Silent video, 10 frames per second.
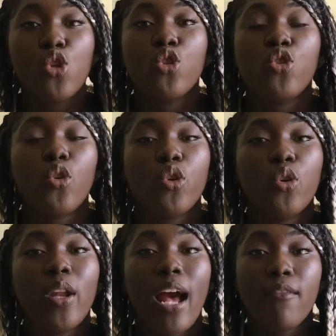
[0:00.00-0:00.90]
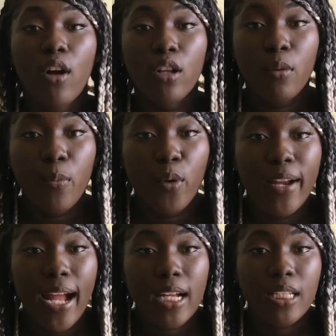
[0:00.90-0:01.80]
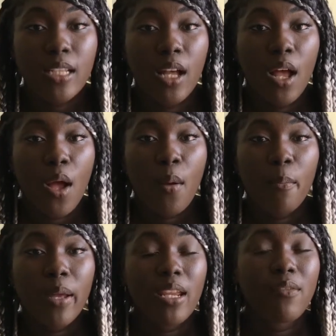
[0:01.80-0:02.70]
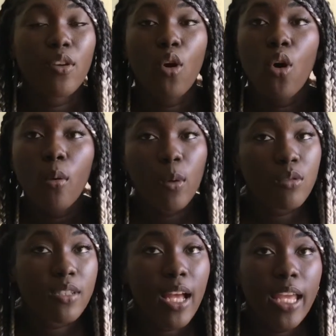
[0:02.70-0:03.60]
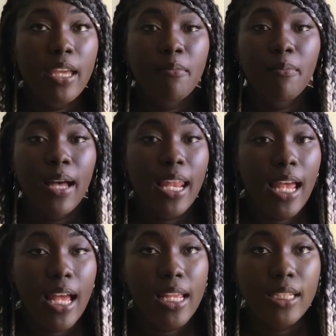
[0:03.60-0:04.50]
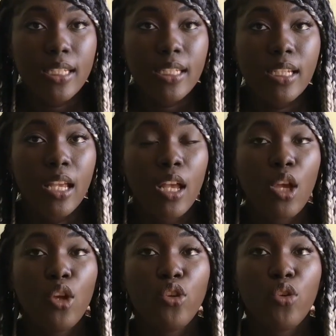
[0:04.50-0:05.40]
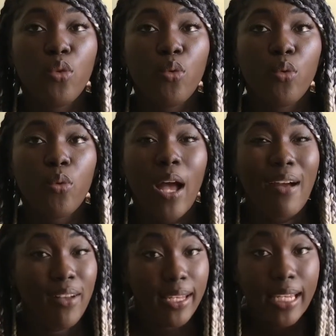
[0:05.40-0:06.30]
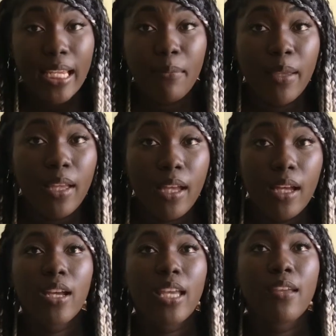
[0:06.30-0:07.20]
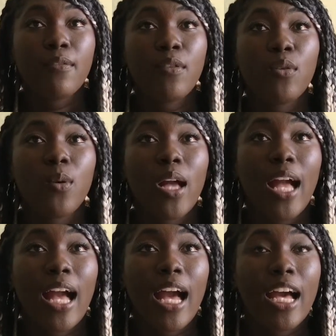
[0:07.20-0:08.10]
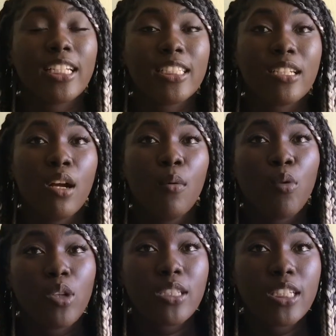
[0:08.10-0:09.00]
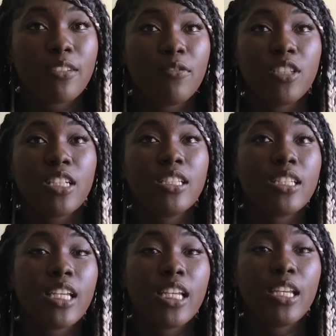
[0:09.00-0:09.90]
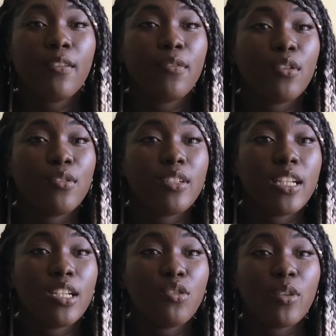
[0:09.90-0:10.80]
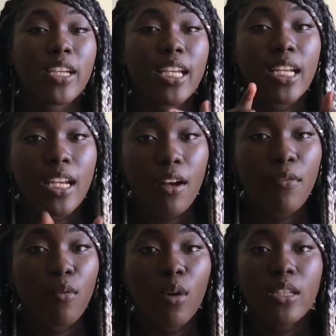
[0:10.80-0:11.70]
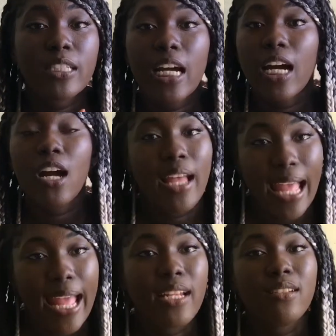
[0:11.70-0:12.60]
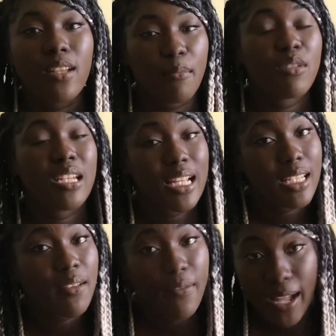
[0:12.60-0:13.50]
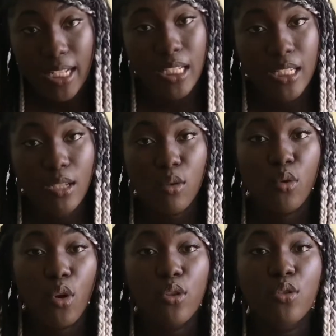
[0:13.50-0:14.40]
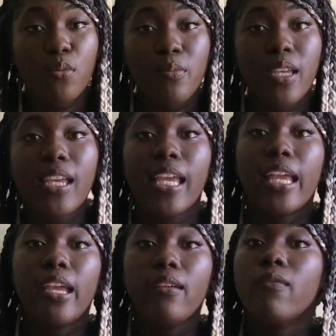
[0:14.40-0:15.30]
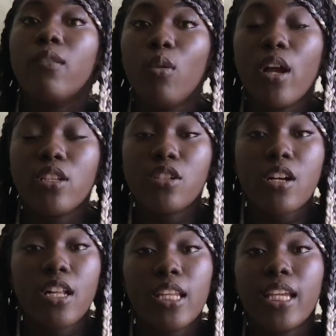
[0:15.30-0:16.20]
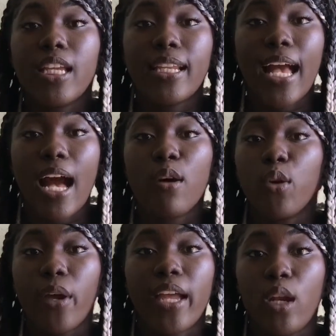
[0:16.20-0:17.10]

So you could have all the products, but if your hormones are imbalanced, you have anemia, if you had protein deficiency, if you didn't drink enough water, and some genetic factors could also be influential in how your hair